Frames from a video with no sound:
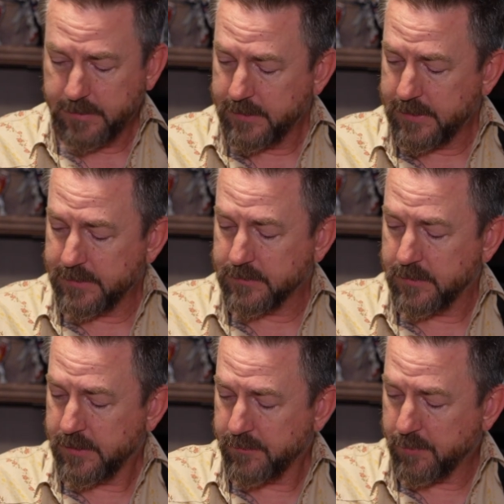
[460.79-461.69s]
It has
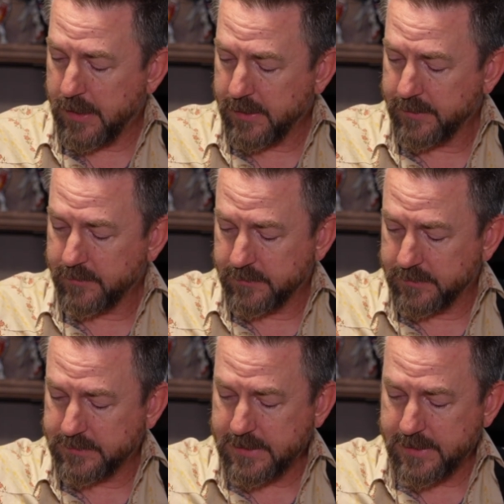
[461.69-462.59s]
another pocket on
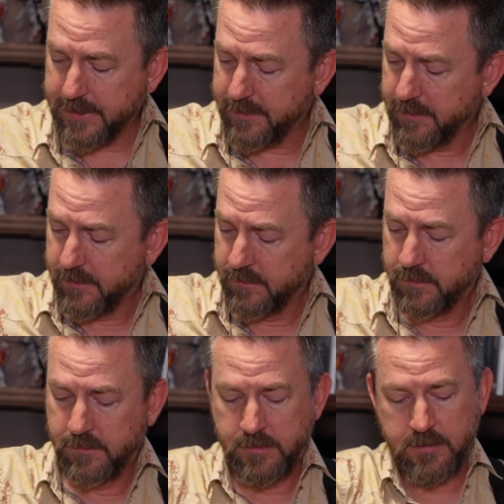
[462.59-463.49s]
the side.
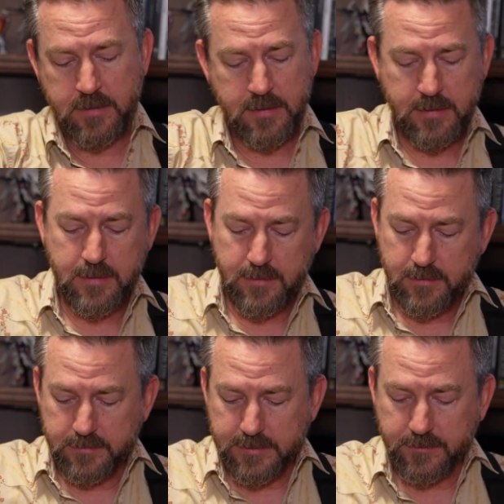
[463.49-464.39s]

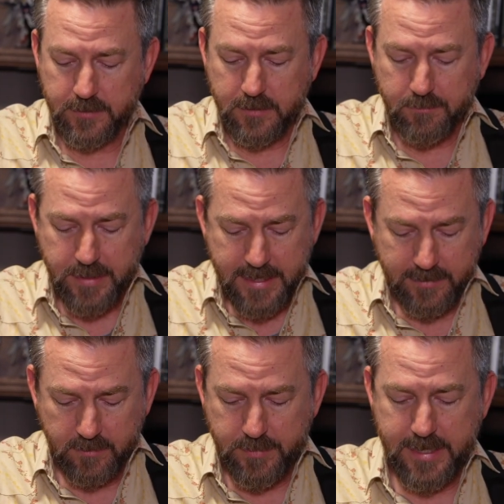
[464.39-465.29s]
It's actually on the back
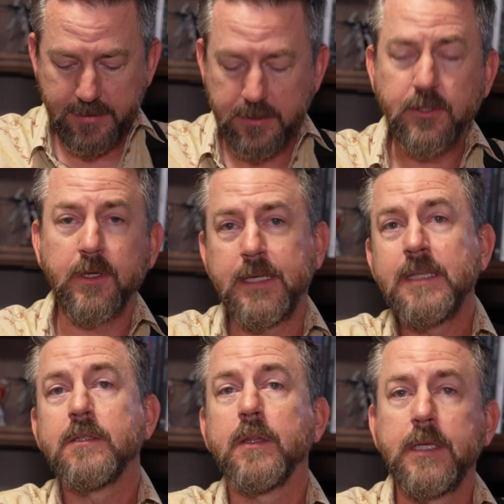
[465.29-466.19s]
of the bag that you can
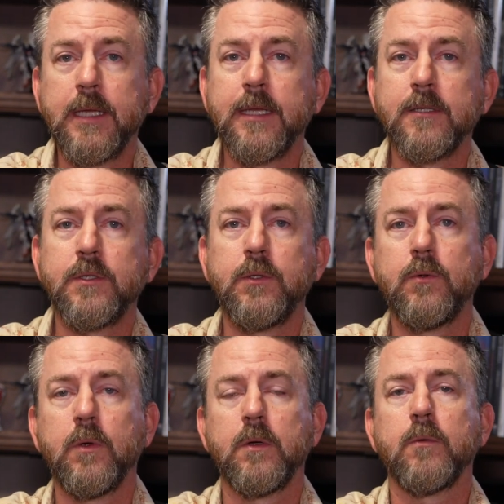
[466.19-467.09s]
easily get
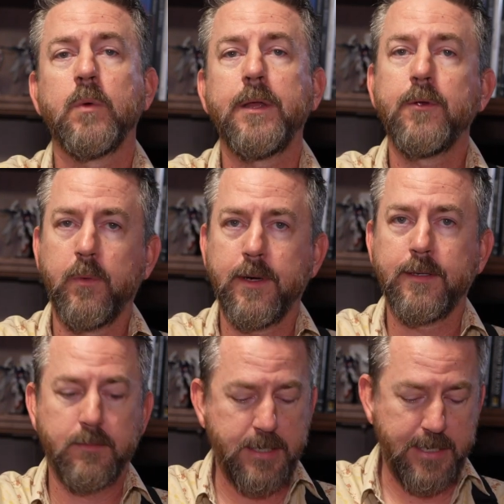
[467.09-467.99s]
into while you're
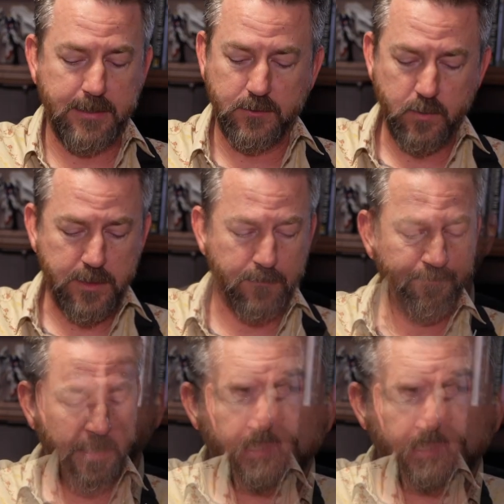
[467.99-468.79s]
wearing the bag as well.